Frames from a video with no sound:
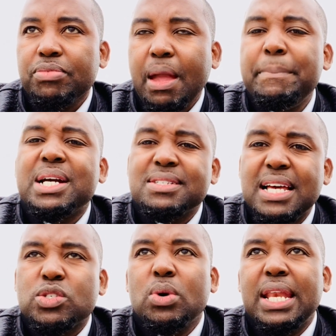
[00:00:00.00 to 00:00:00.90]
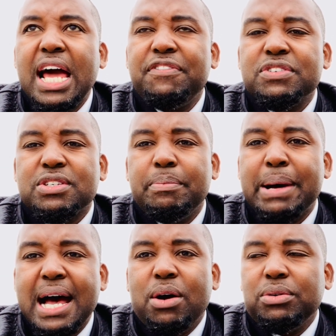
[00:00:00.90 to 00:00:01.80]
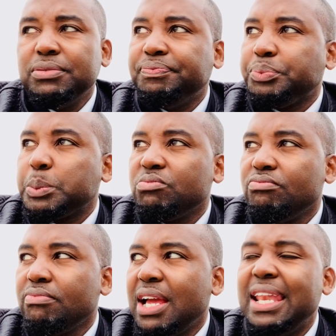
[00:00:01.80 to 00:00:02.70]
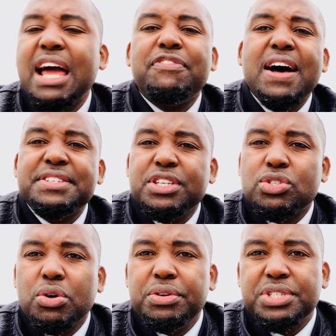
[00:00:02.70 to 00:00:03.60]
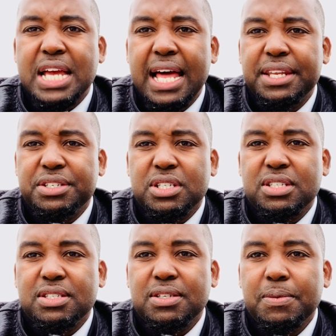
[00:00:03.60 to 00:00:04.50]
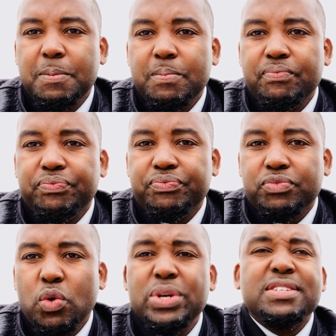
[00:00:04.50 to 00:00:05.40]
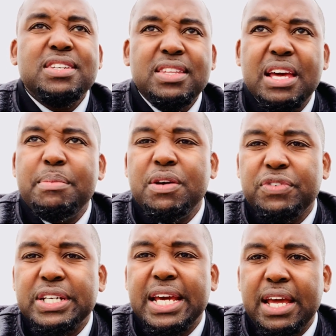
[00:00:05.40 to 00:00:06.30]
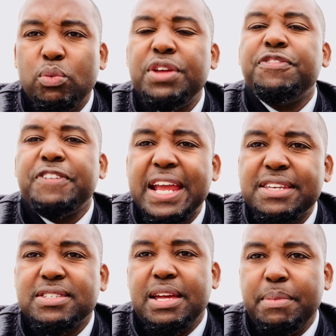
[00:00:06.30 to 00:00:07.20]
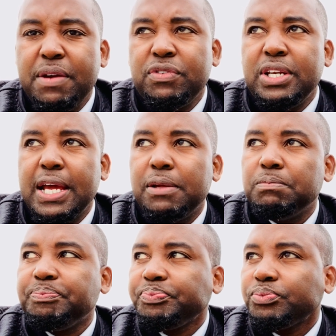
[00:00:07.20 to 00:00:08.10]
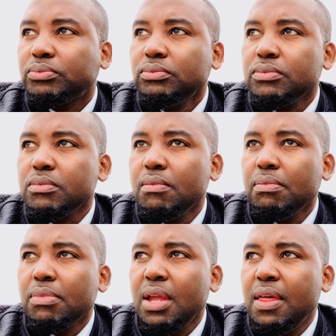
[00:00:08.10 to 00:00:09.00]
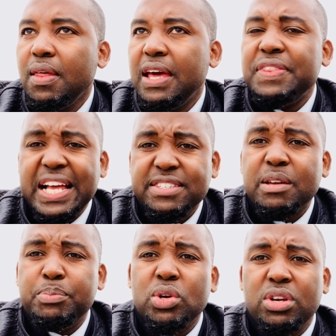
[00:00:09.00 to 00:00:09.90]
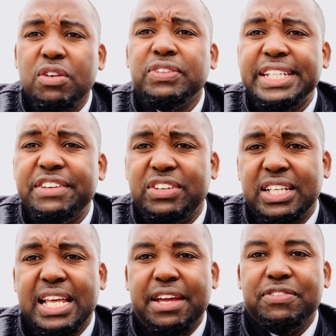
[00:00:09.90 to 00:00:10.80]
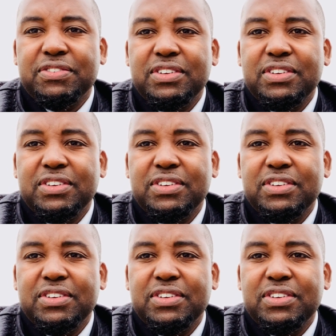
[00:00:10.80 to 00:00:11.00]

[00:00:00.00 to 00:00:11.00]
Because that's what life is about. Life has its own challenges. We see them every day. We face them every day. And that's the beauty of living life.